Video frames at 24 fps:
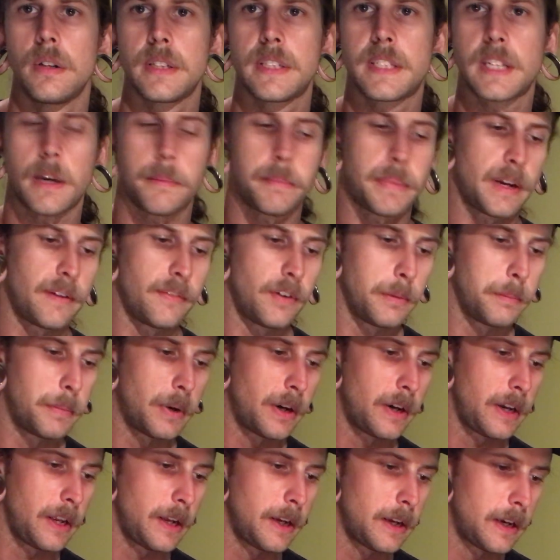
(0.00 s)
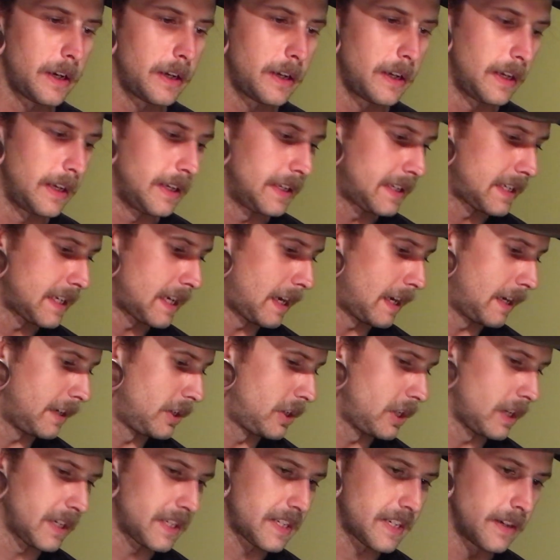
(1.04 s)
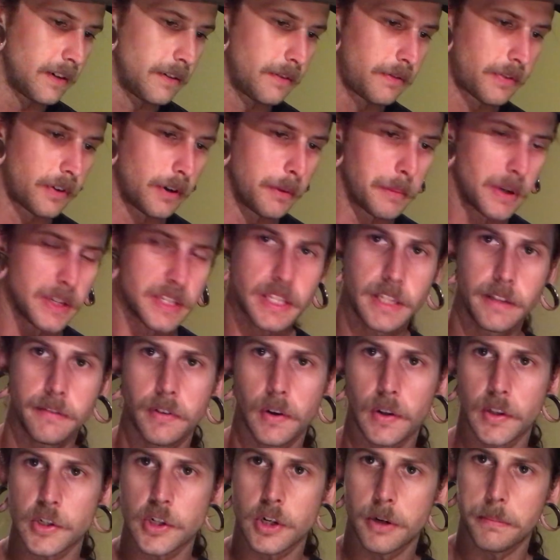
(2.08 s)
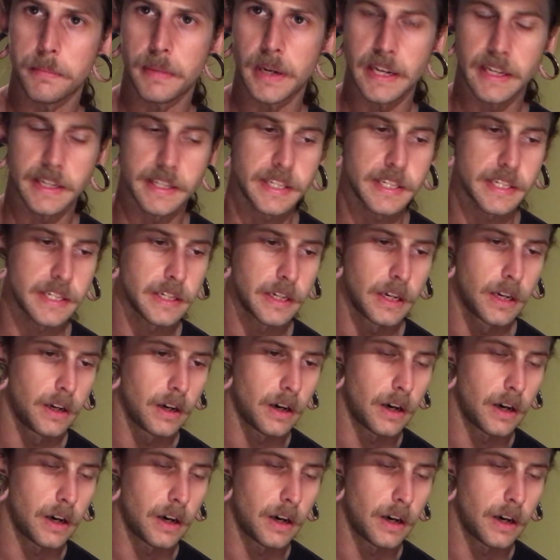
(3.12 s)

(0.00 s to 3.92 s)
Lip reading: What's up, everybody? It's Justin from Musky Vulture Baits.